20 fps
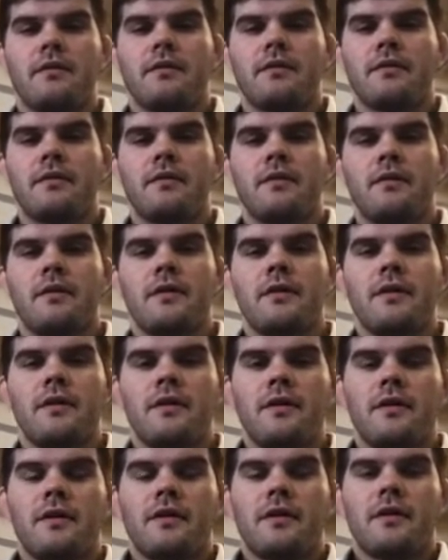
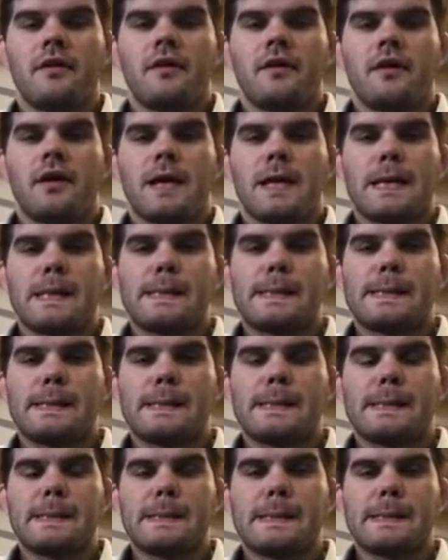
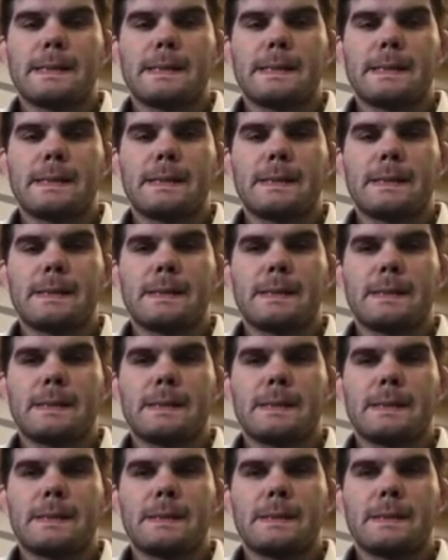
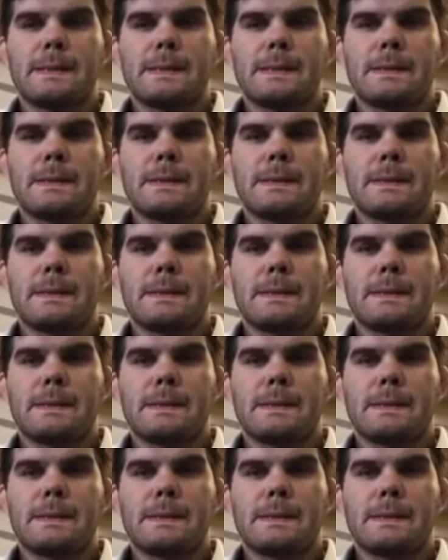This person isn't speaking.